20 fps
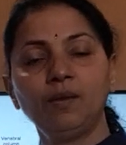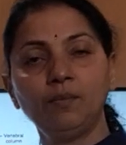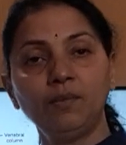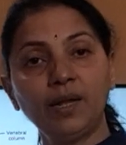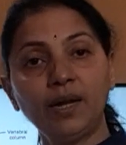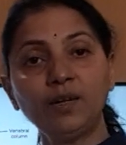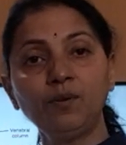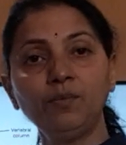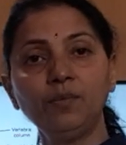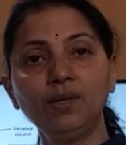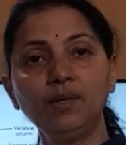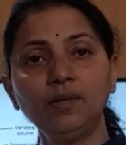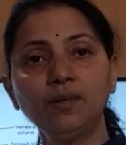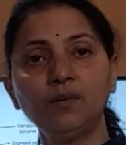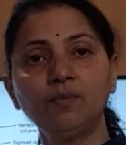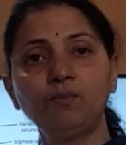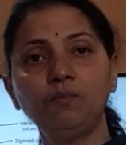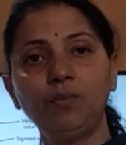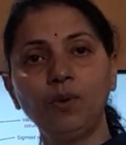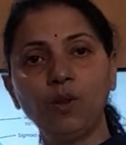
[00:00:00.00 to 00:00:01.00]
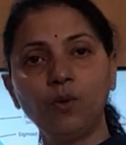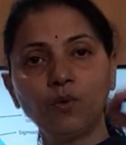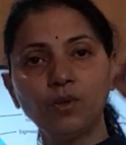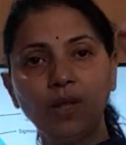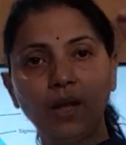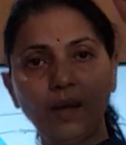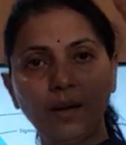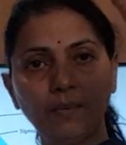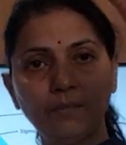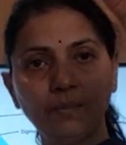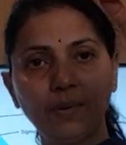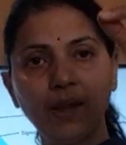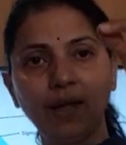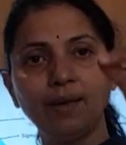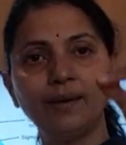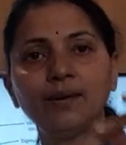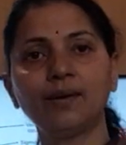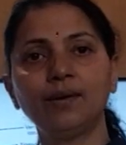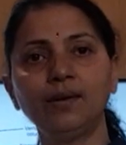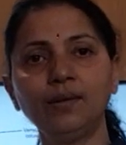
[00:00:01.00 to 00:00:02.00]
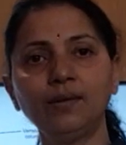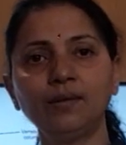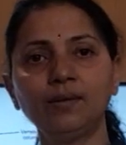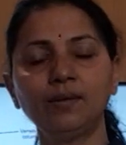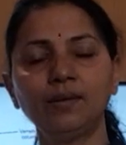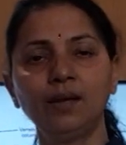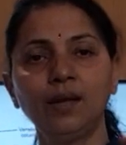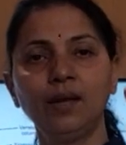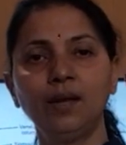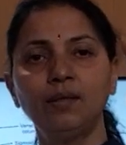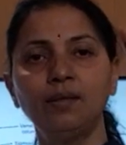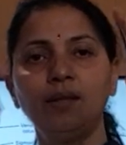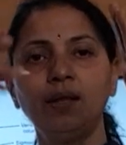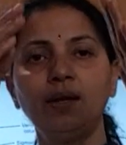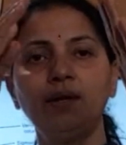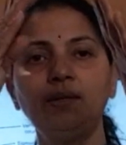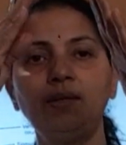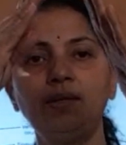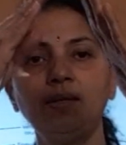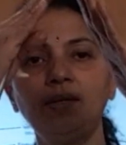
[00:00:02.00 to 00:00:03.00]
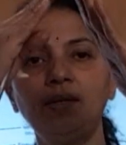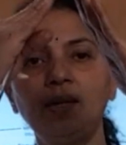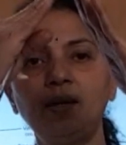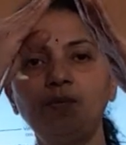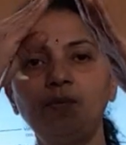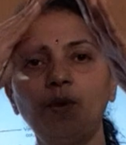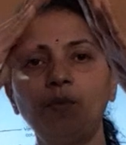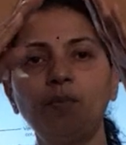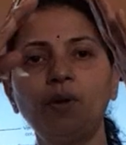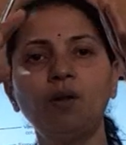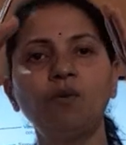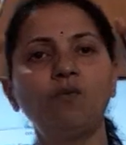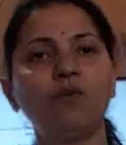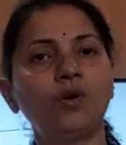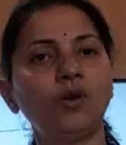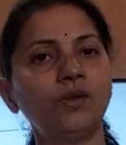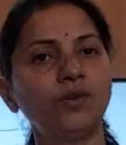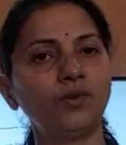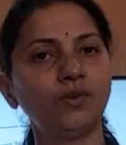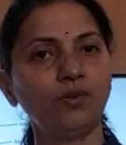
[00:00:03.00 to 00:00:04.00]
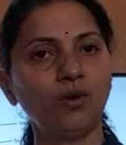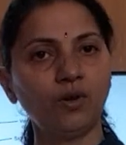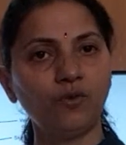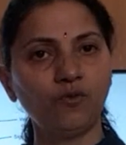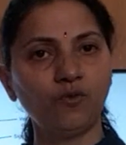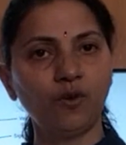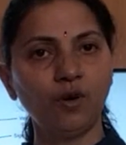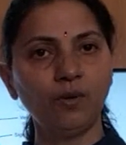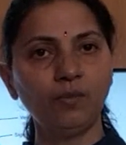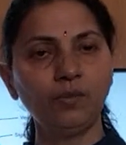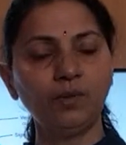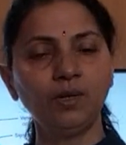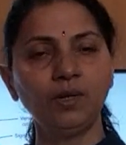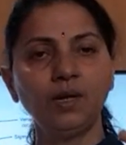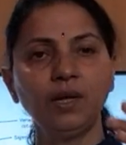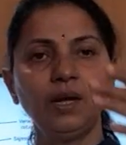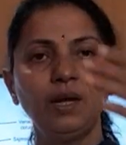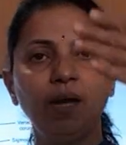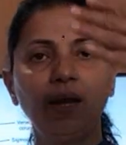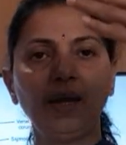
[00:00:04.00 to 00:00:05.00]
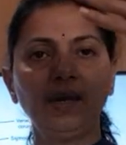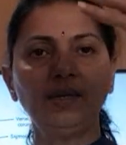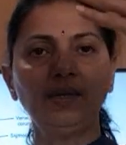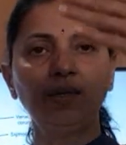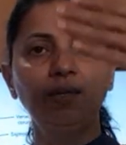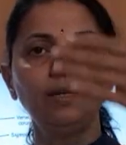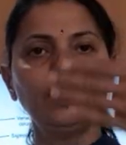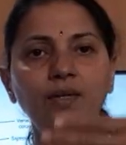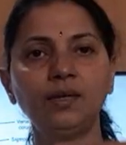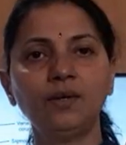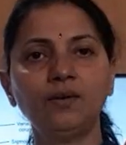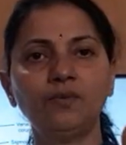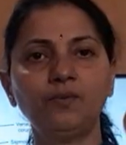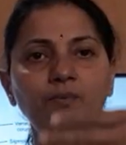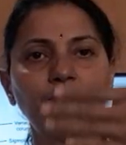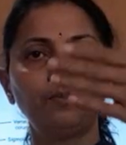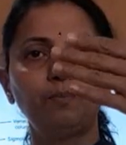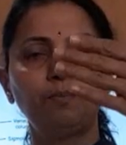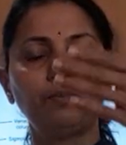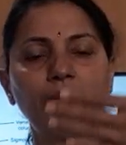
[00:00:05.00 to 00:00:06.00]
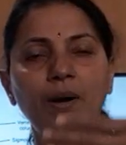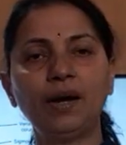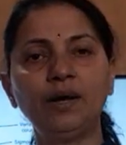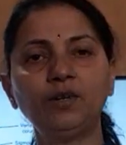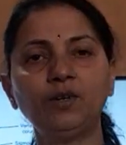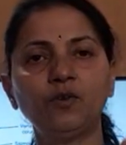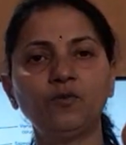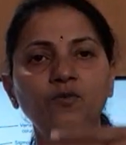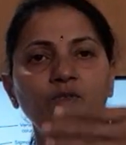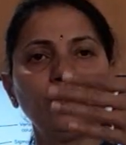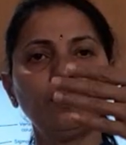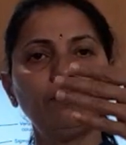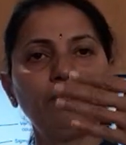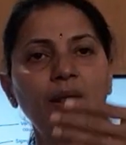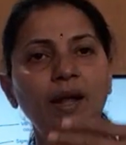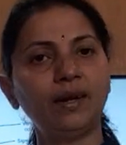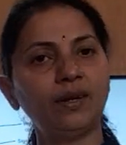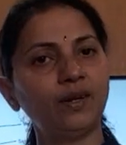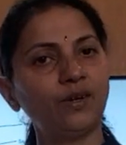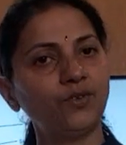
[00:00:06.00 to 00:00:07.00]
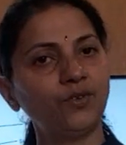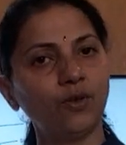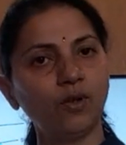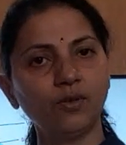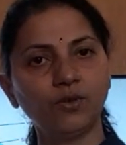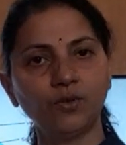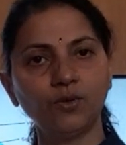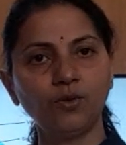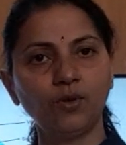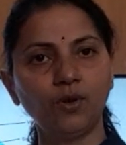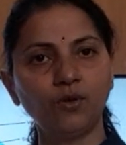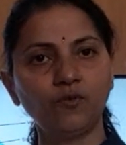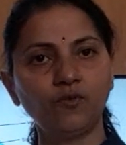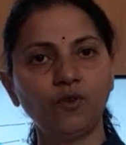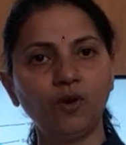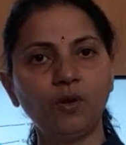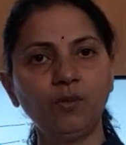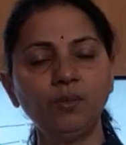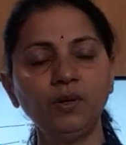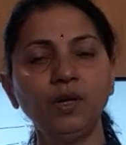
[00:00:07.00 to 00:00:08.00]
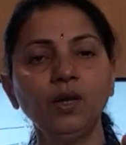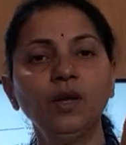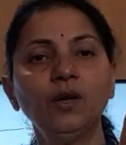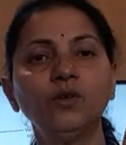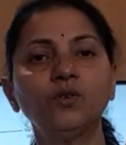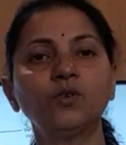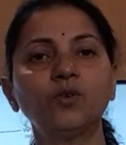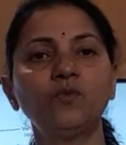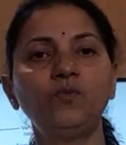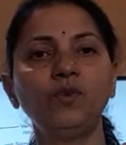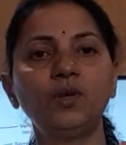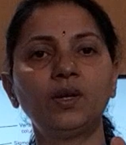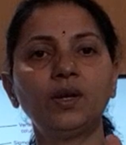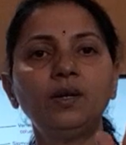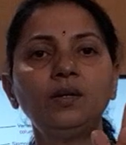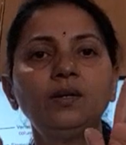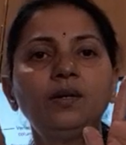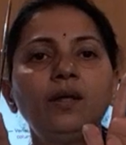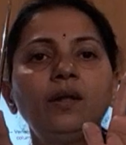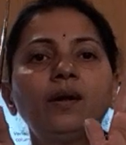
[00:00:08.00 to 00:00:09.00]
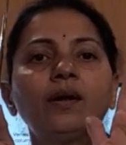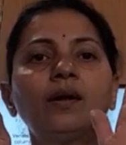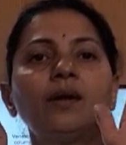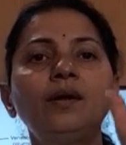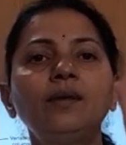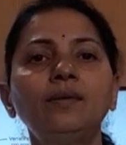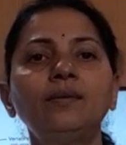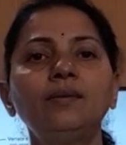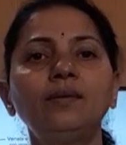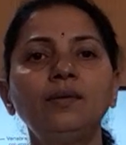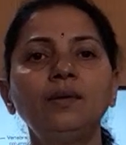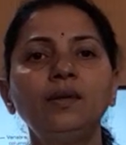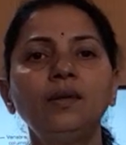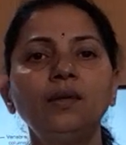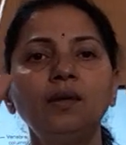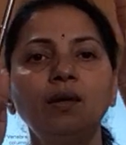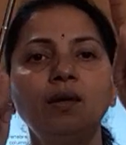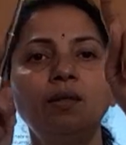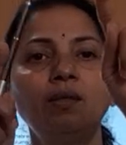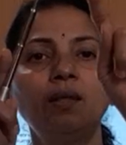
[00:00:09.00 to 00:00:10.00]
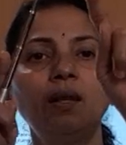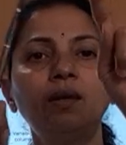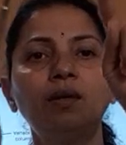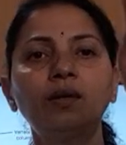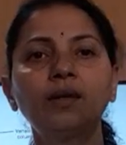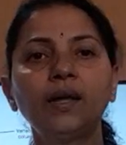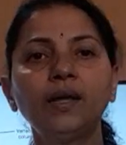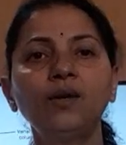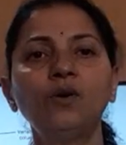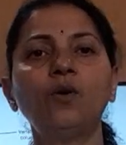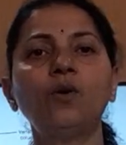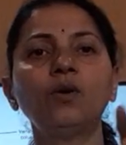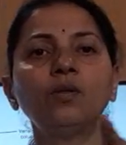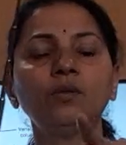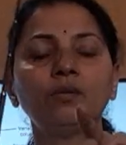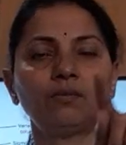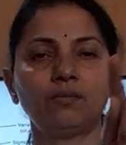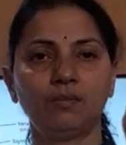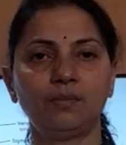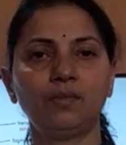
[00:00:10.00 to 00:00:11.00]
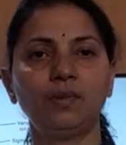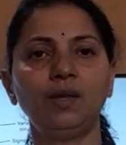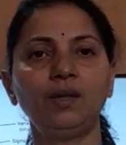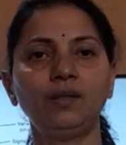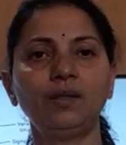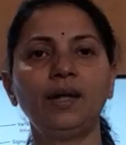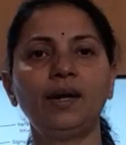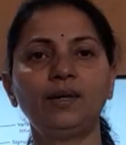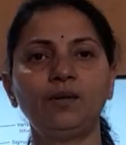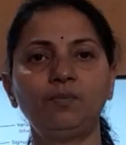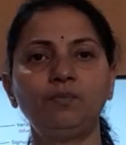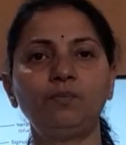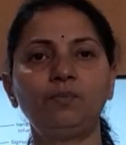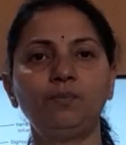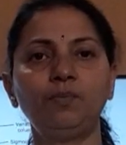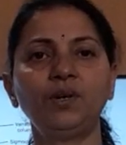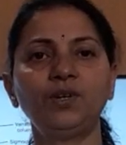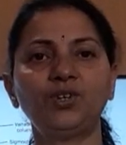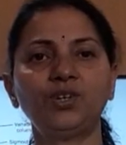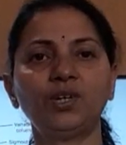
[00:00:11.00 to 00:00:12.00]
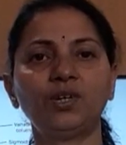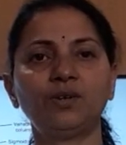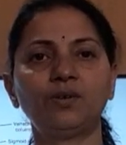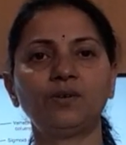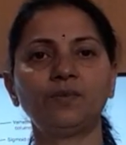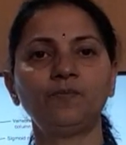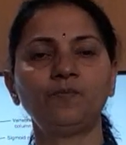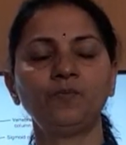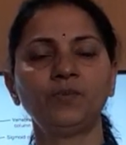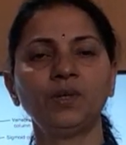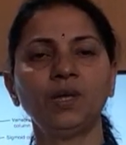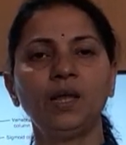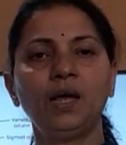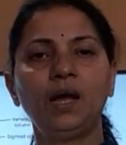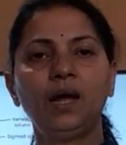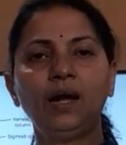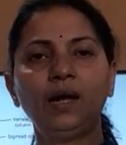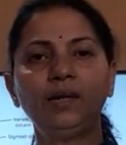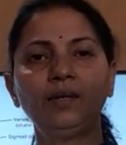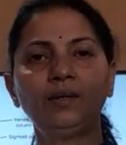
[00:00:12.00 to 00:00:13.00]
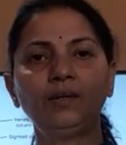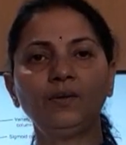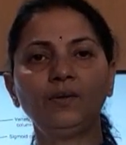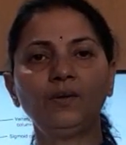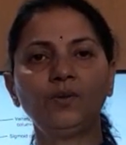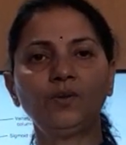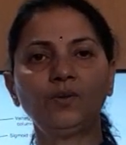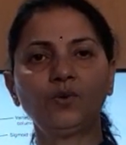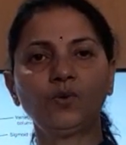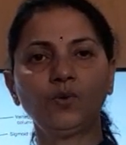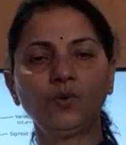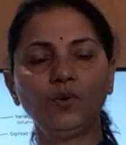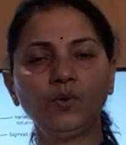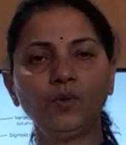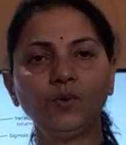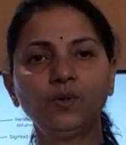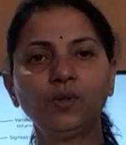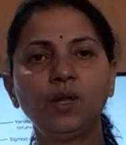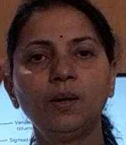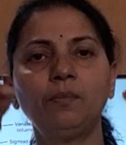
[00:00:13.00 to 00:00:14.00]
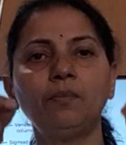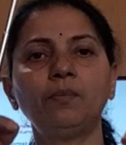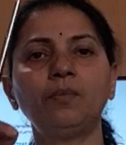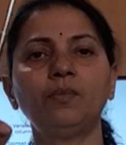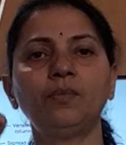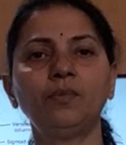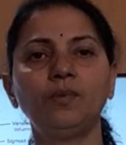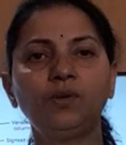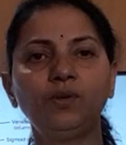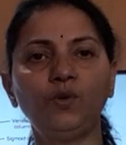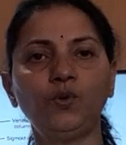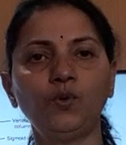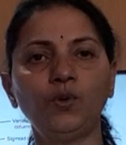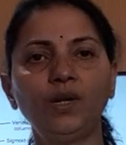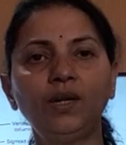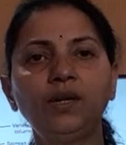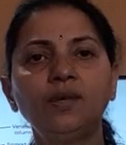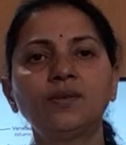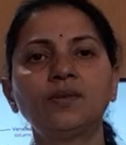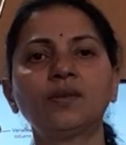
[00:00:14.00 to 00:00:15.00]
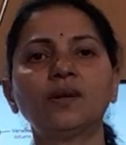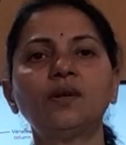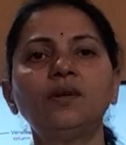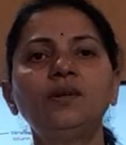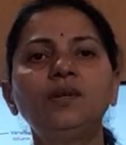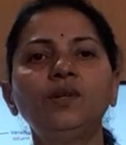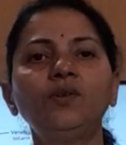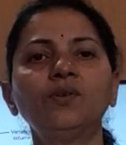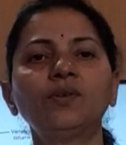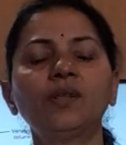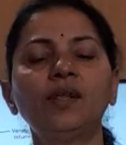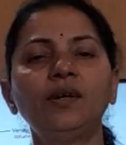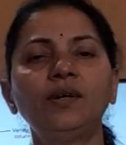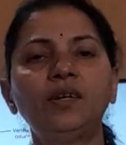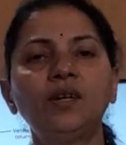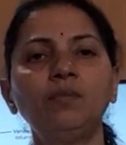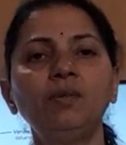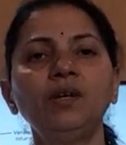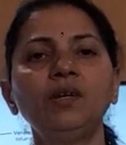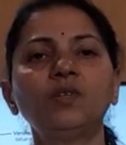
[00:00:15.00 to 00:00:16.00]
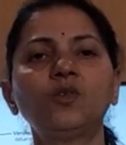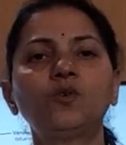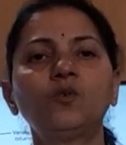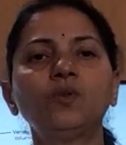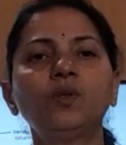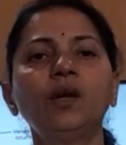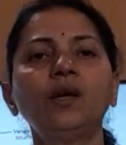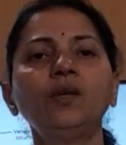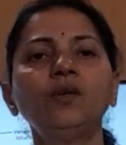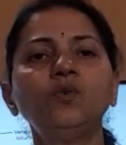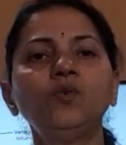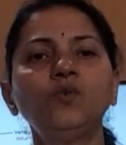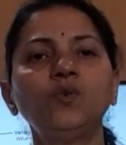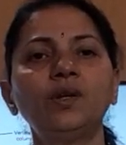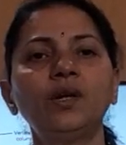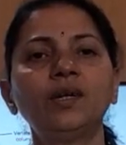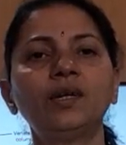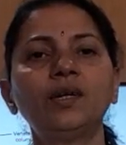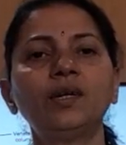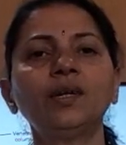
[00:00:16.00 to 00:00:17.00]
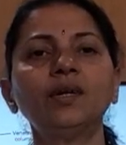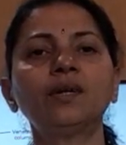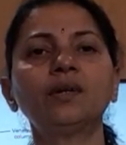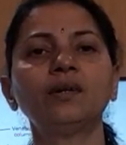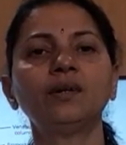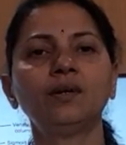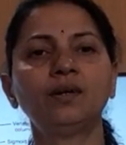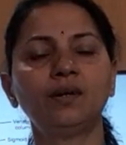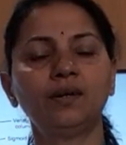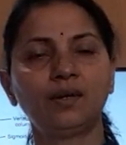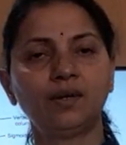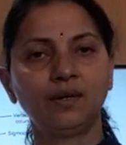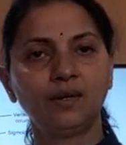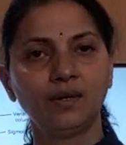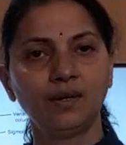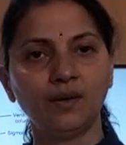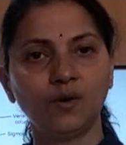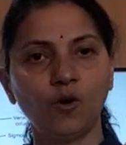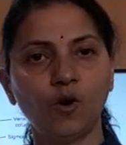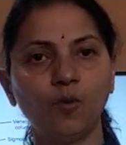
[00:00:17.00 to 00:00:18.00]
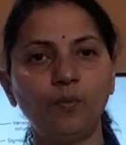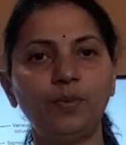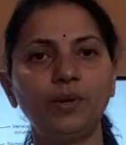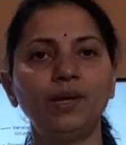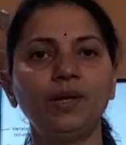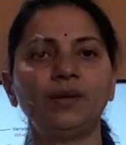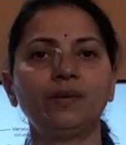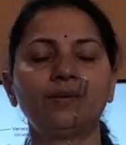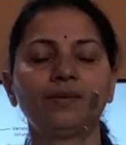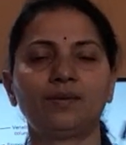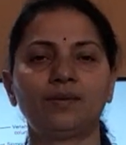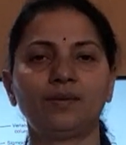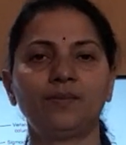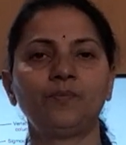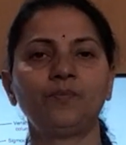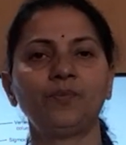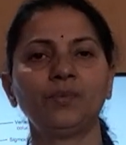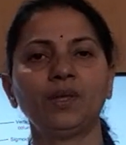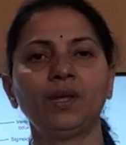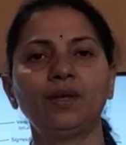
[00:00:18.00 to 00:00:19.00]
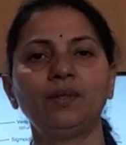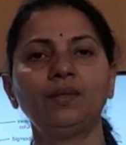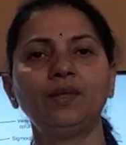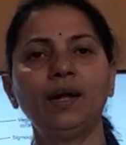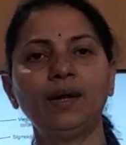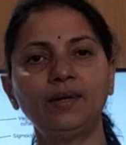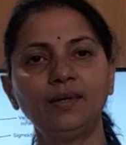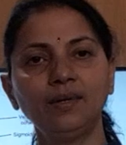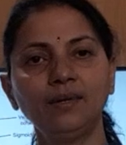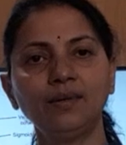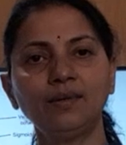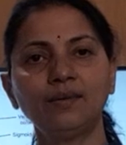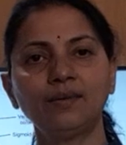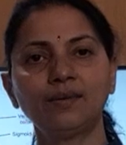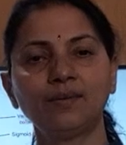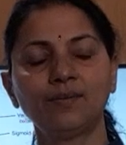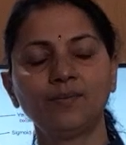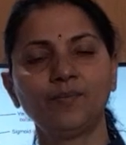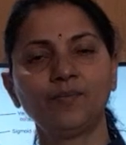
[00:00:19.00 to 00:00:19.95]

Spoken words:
That means below the umbilicus the anterior abdominal wall is not formed, anterior part of the bladder is also not formed, so we can directly see the trigone in that patient, and so the urine is continuously dribbling through the ureteric openings. That is